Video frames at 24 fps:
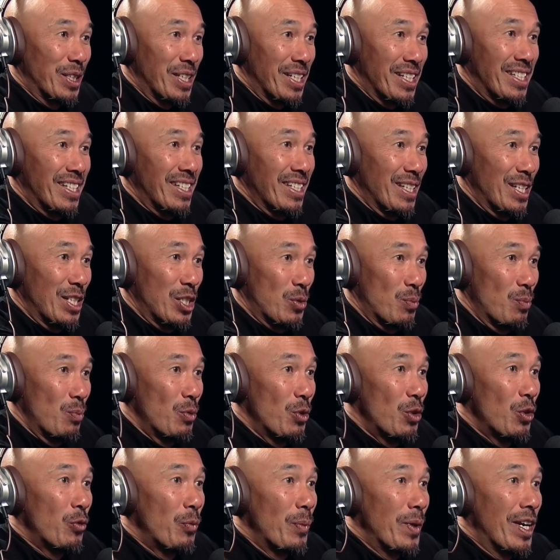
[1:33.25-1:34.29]
this
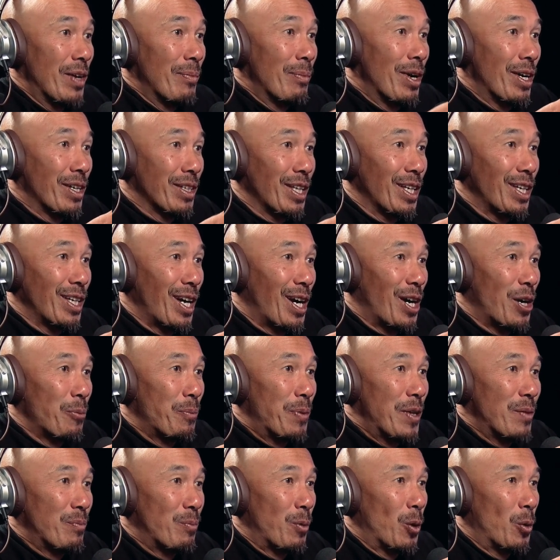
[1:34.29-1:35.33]
movement among the young
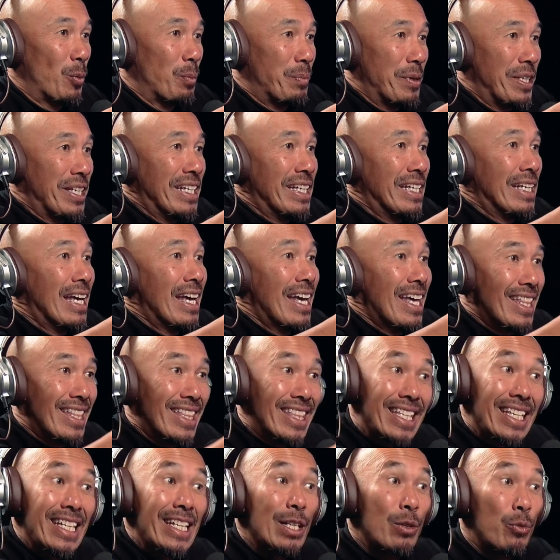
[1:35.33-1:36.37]
people, be
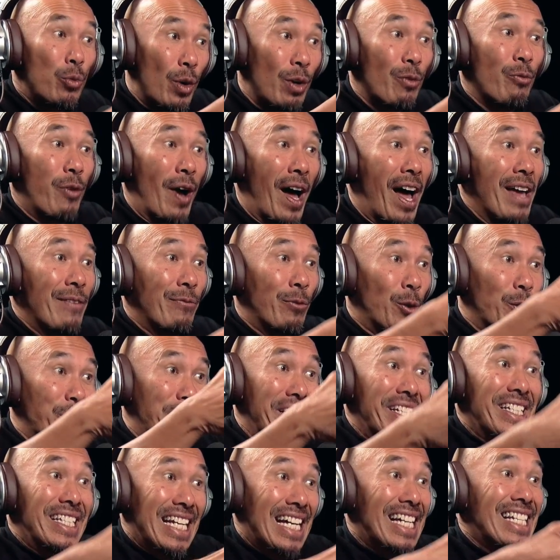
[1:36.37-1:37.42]
the revival
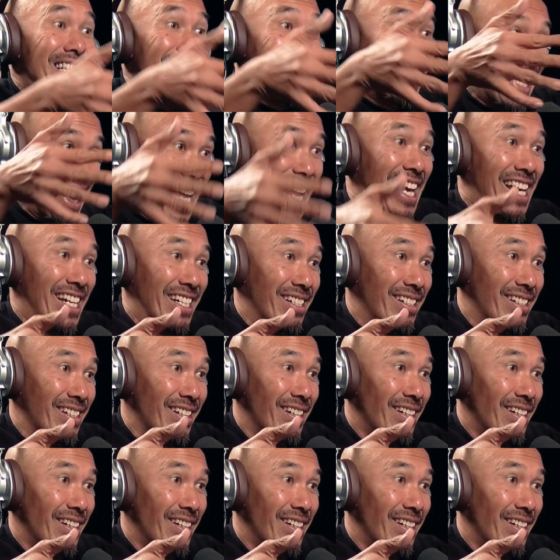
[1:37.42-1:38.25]
that doesn't end?